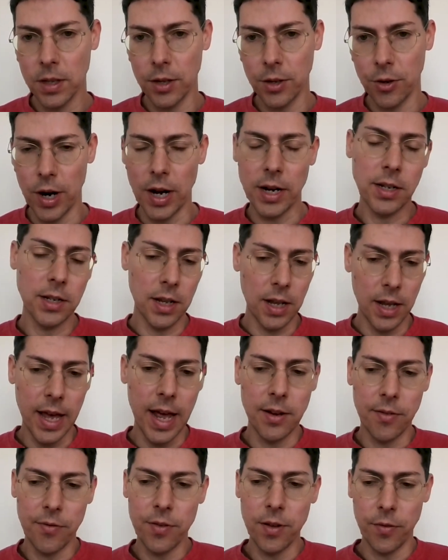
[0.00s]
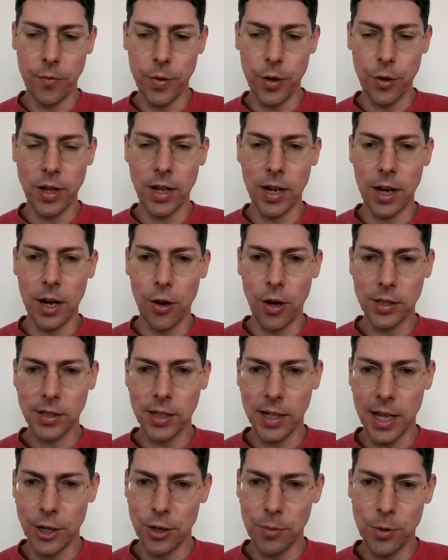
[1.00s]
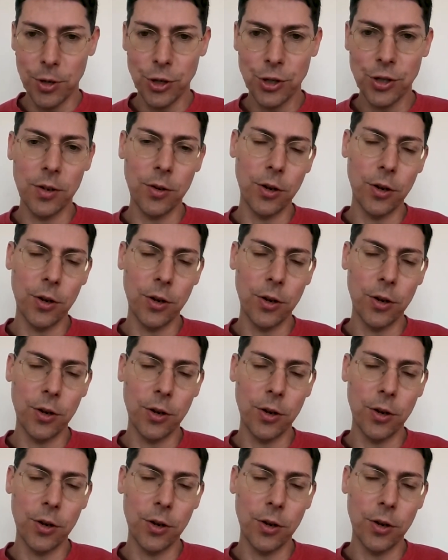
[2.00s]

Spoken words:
Right? Again, if you're looking at a last click attribution,